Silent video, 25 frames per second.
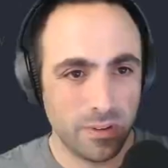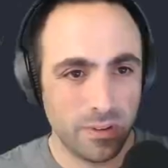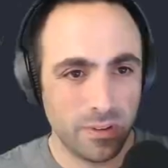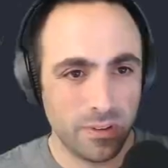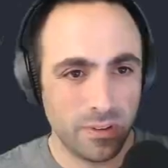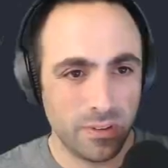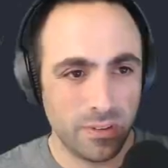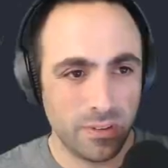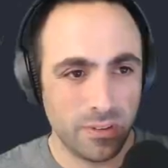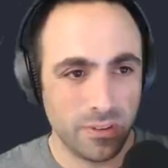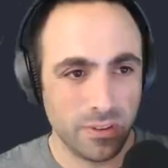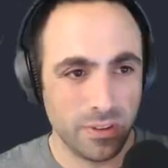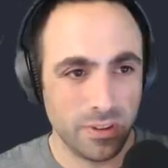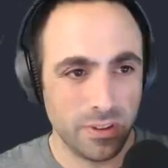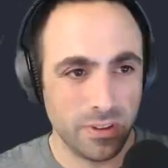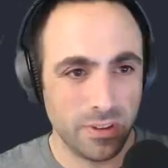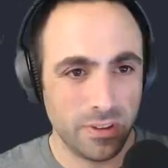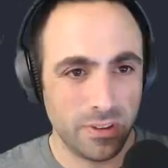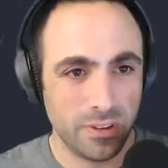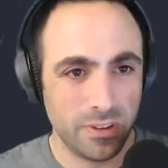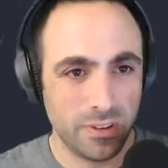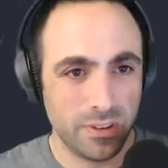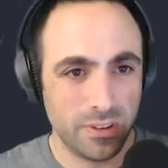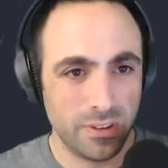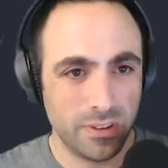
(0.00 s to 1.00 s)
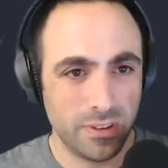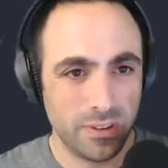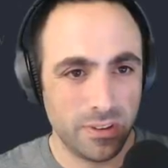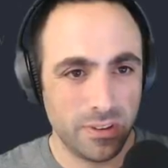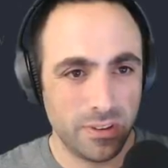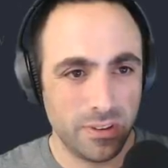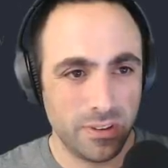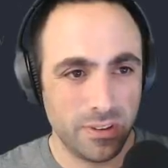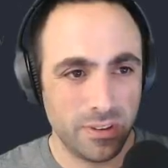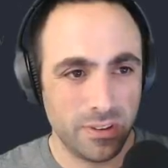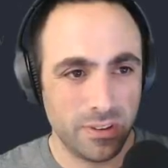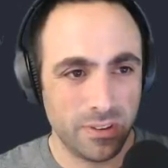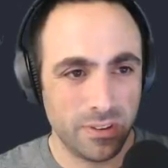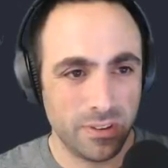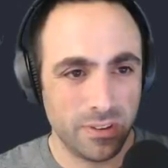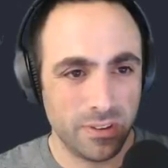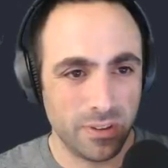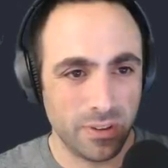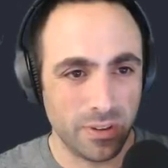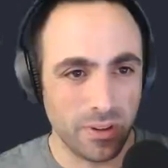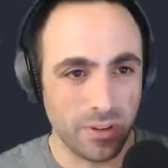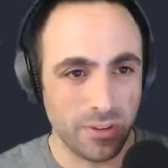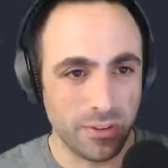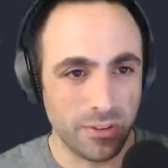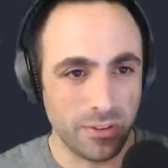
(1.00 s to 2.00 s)
You see? So
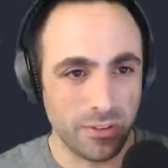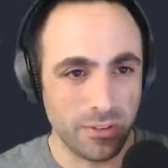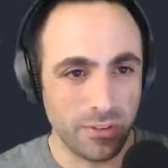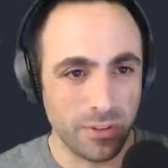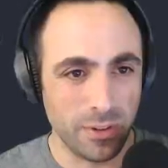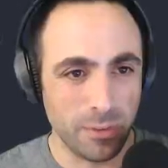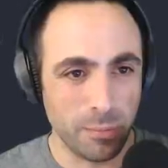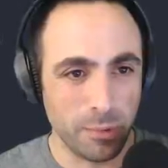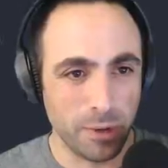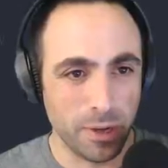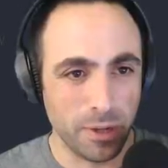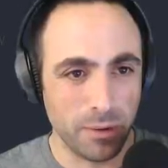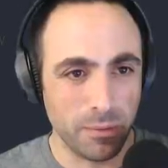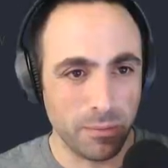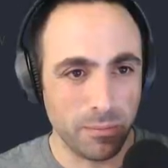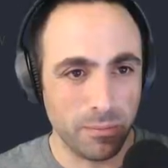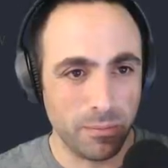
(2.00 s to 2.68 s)
now this is in the bottom.